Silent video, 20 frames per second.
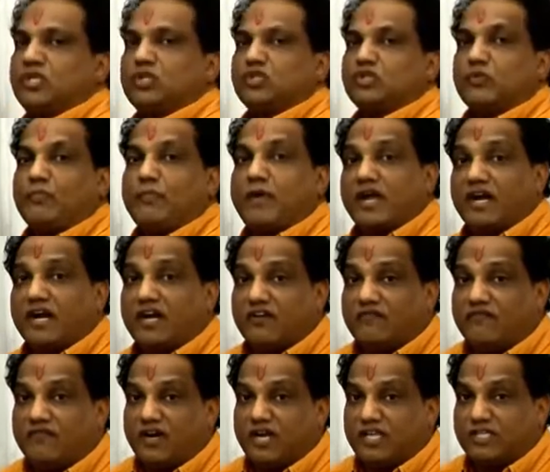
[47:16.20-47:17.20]
So
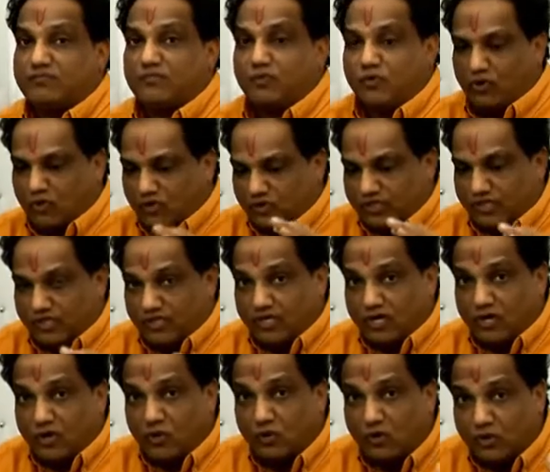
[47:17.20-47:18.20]
magnetic field is produced in
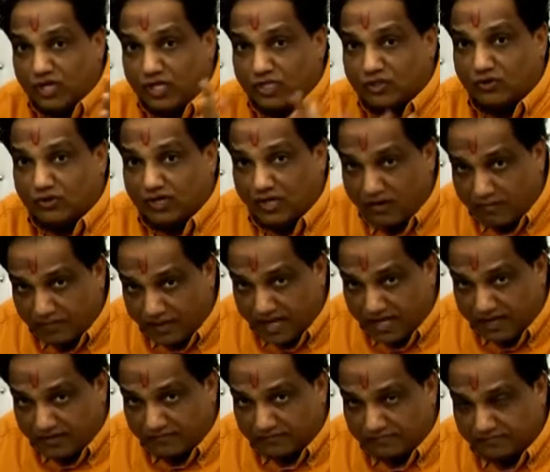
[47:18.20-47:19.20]
the horizontal
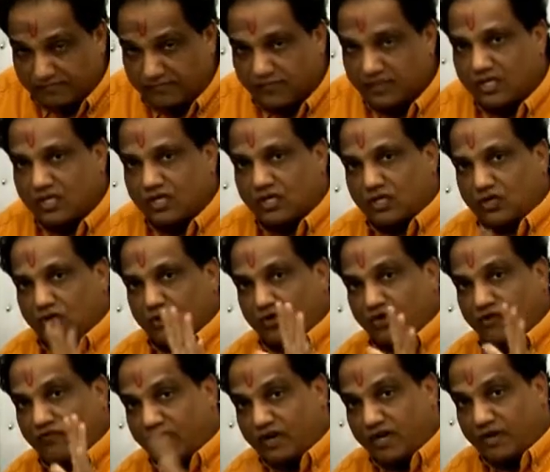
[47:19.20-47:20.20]
plane. You
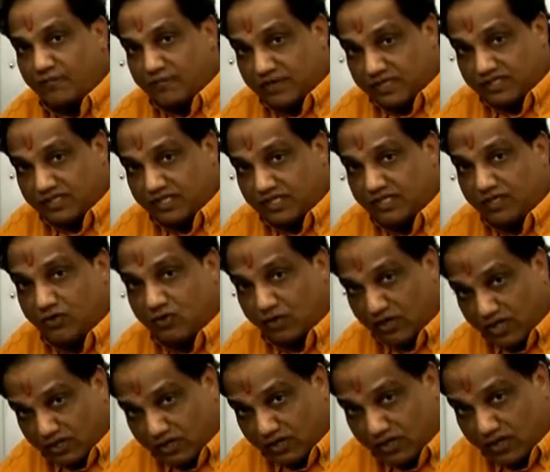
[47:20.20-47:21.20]
know what happens in the
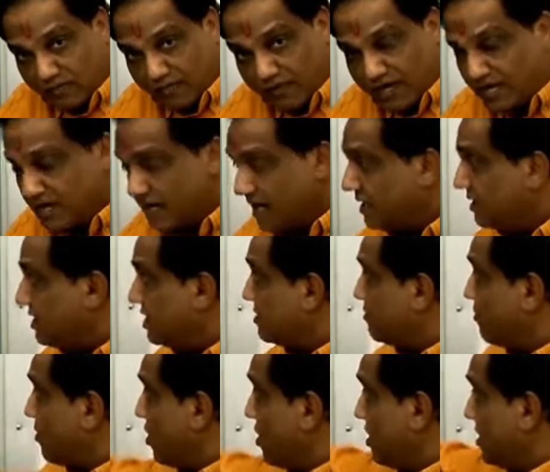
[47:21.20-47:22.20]
horizontal plane at this
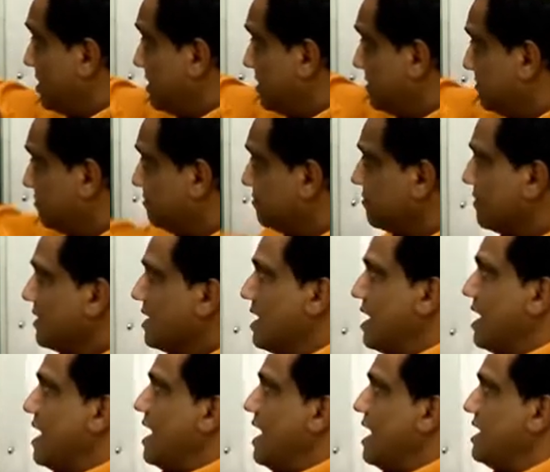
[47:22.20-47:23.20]
point?
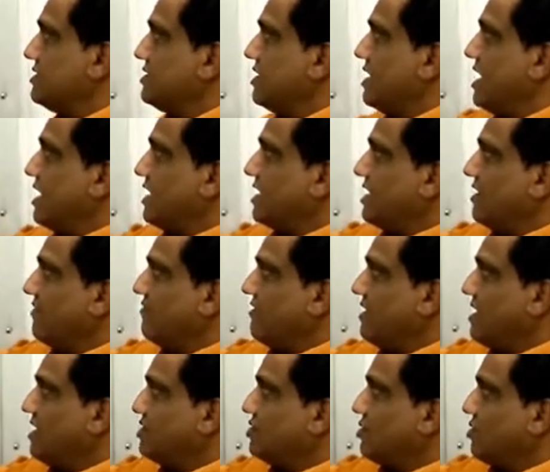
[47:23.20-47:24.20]
As electric
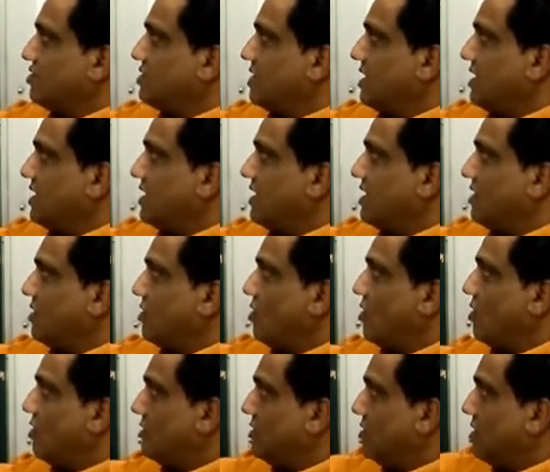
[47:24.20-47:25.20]
field is oscillating
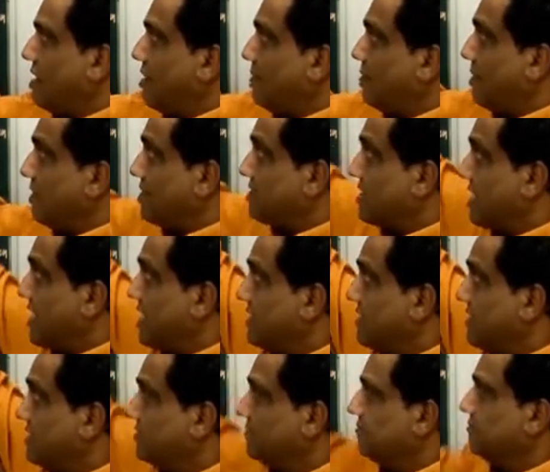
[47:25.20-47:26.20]
on upper
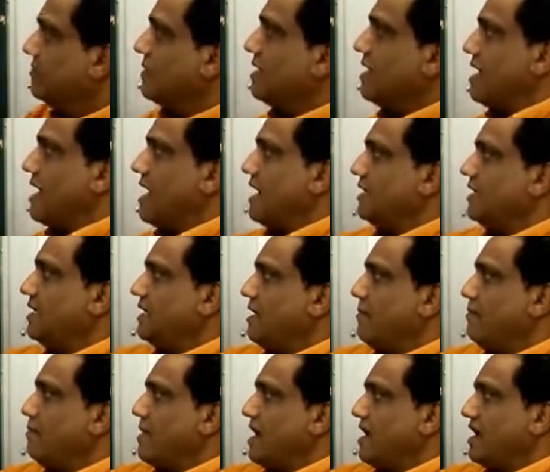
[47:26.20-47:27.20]
side, at the
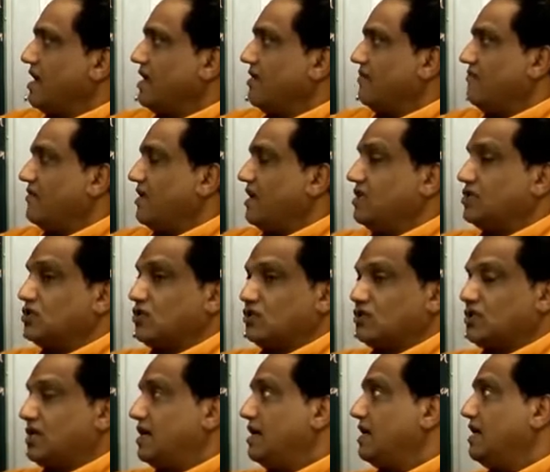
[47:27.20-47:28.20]
time magnetic field is
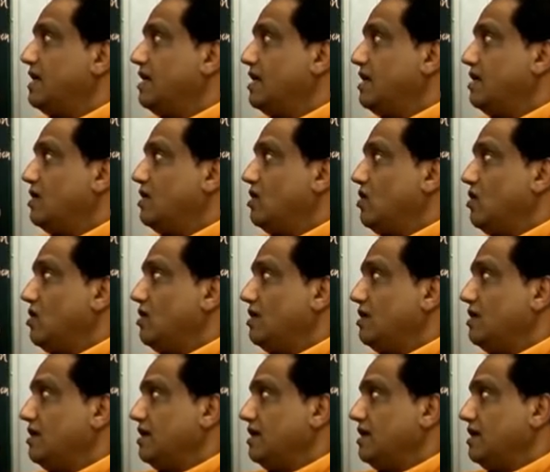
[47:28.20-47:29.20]
oscillating
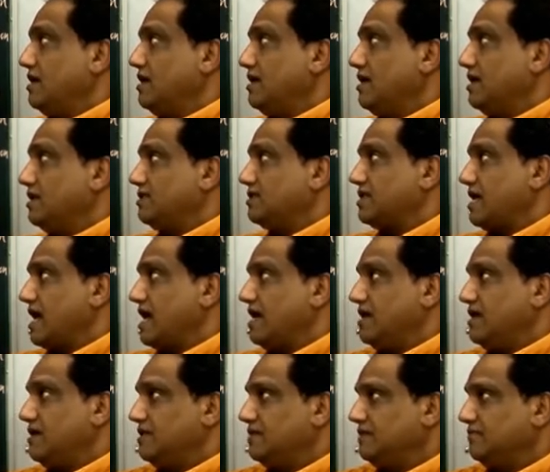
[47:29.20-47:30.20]
in a
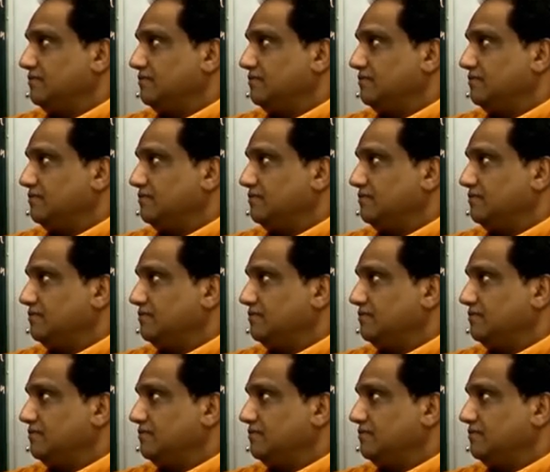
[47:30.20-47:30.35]
side